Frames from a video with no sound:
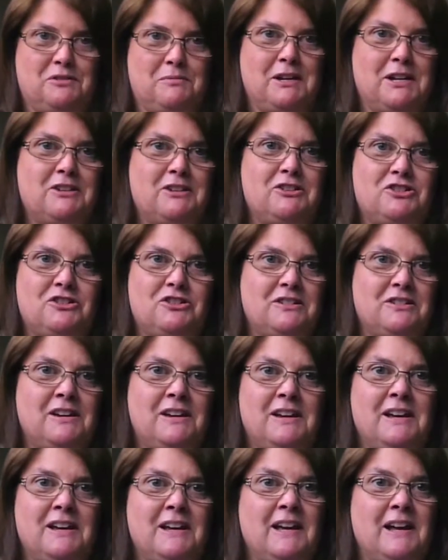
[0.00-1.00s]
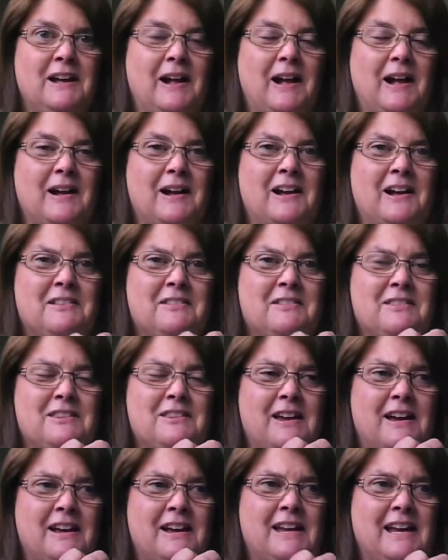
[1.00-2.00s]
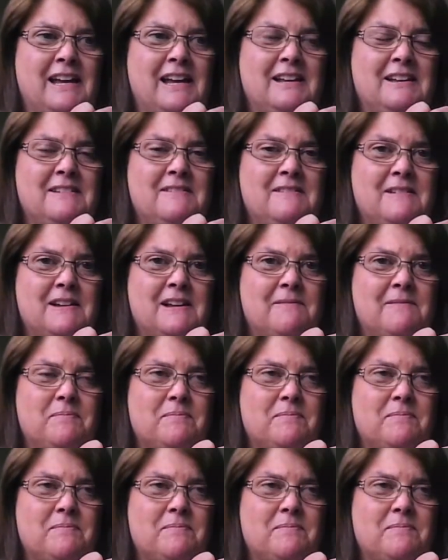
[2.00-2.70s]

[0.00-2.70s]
dementia. And again,